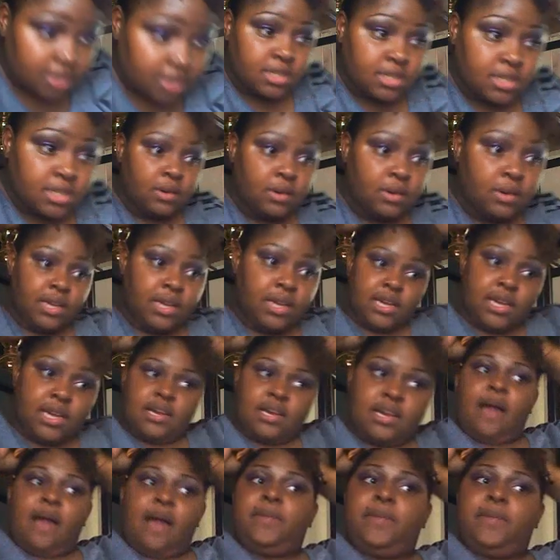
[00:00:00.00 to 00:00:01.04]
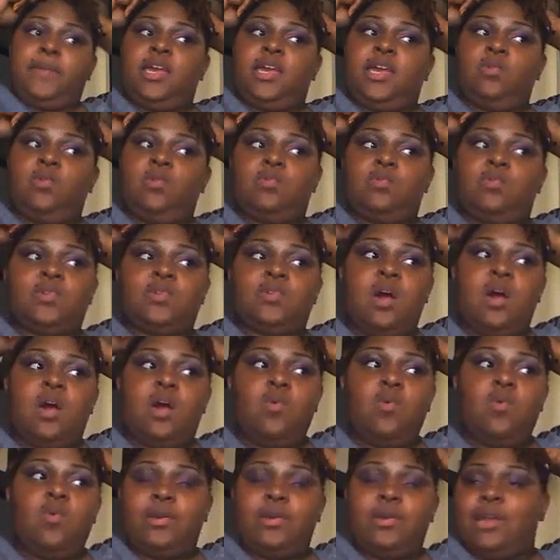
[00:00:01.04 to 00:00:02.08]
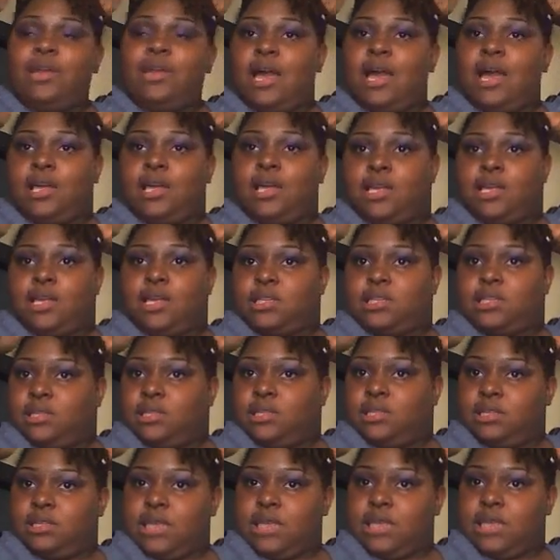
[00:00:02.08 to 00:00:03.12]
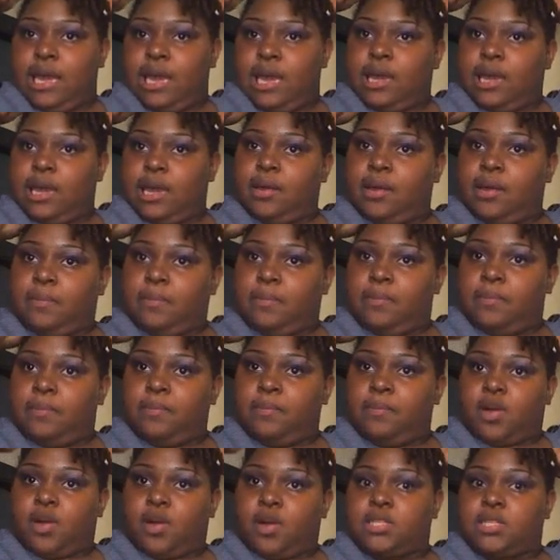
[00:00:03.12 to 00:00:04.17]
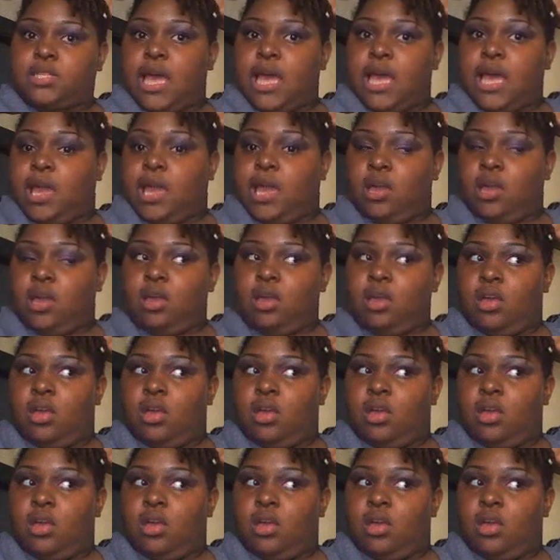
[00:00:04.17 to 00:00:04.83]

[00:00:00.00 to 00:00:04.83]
So yeah, I mean, no one lock is the same per se.